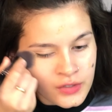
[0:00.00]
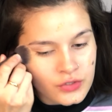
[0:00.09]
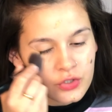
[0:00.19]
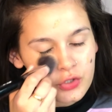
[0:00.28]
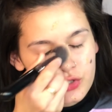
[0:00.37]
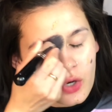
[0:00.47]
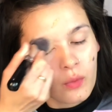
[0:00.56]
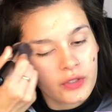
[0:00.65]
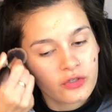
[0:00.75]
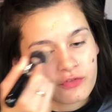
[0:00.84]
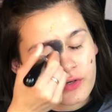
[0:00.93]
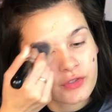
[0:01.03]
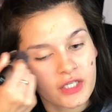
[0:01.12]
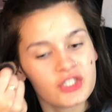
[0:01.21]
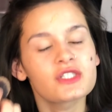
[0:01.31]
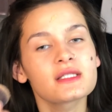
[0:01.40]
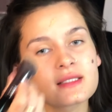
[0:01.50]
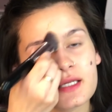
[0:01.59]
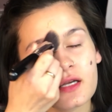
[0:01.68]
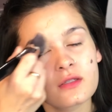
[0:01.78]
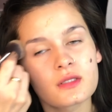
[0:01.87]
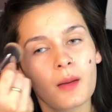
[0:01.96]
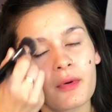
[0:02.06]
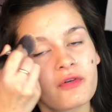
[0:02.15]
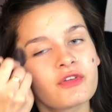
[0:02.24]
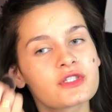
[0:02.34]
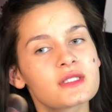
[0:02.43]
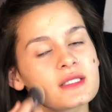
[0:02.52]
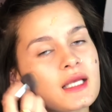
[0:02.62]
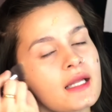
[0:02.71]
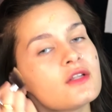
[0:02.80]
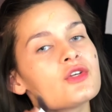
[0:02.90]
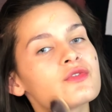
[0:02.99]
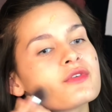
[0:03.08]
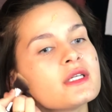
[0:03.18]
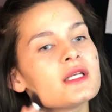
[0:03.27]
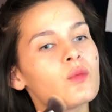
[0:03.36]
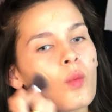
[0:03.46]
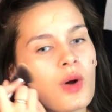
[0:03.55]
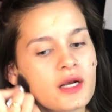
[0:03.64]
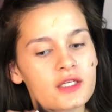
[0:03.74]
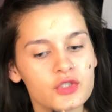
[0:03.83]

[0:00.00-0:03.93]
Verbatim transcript: So you don't want your foundation sitting on top of your skin, you really want it